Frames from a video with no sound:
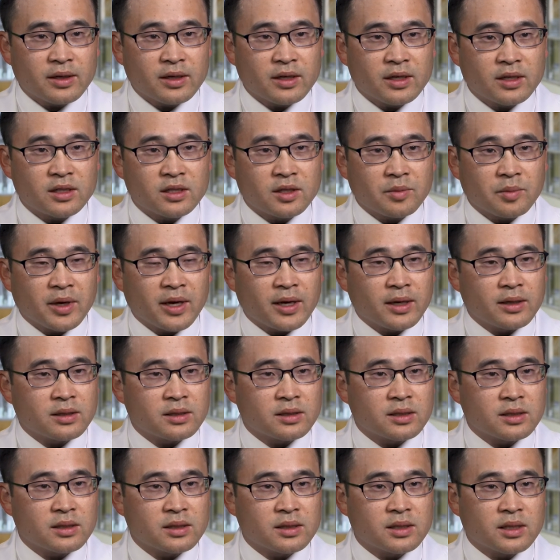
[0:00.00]
in some
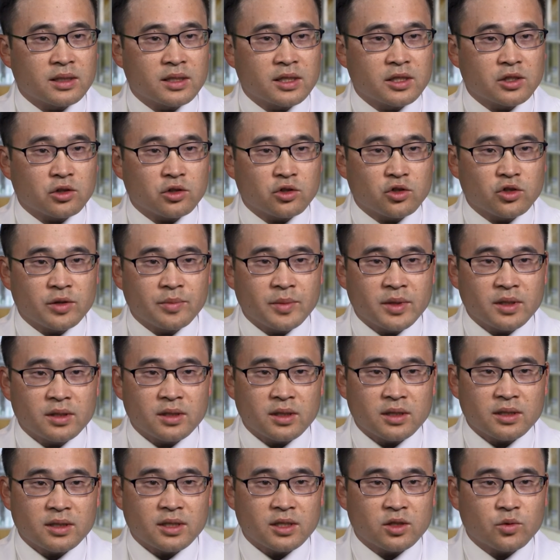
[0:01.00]
cases, additional treatments
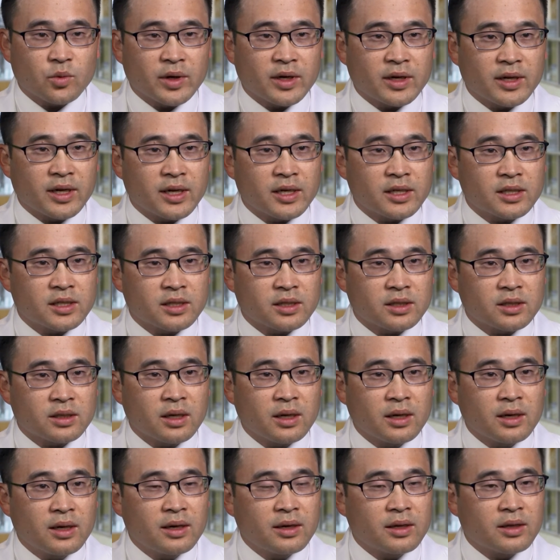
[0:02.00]
such as radiation
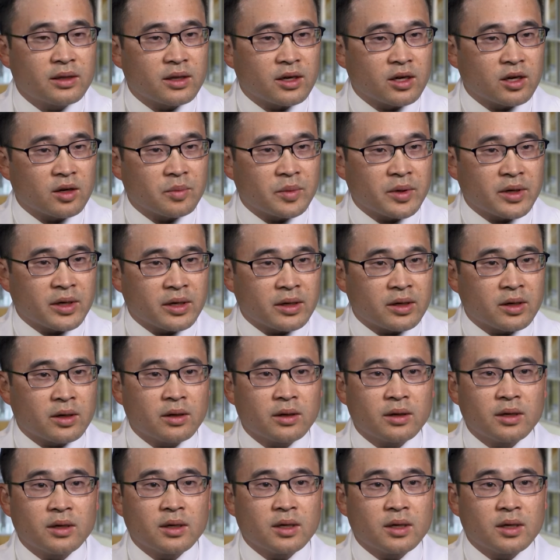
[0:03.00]
therapy